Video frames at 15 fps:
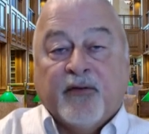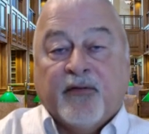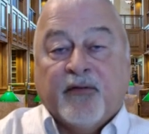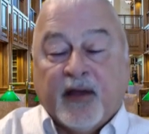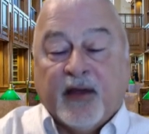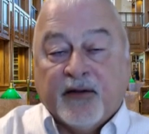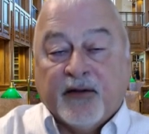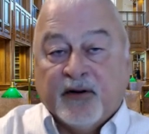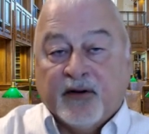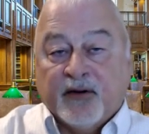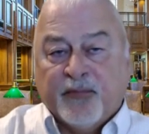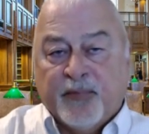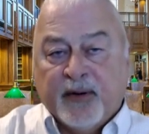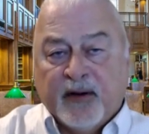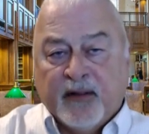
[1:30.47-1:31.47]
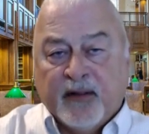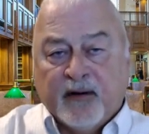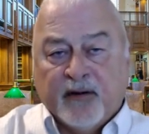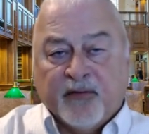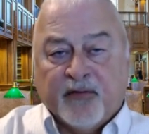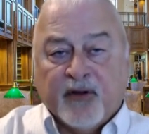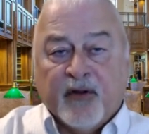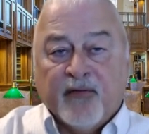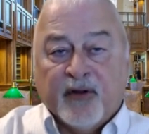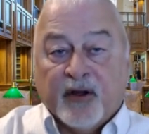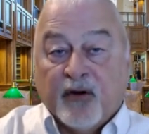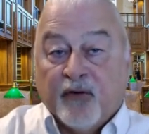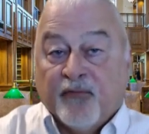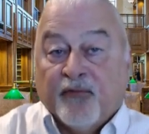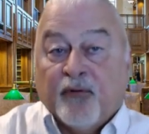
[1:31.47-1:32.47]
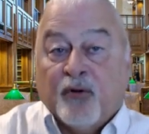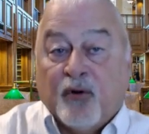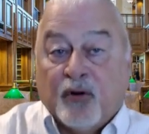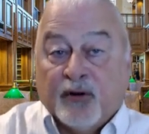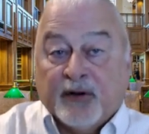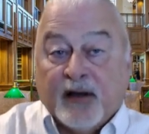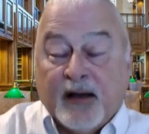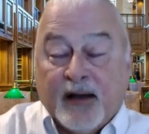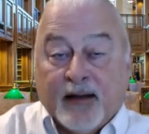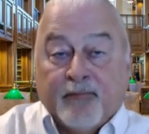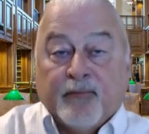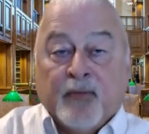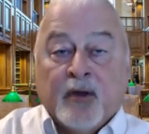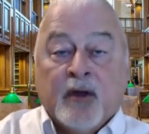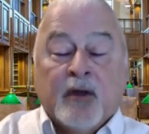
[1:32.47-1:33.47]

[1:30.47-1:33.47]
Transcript: section, it's been in the Discovery Code for a long time,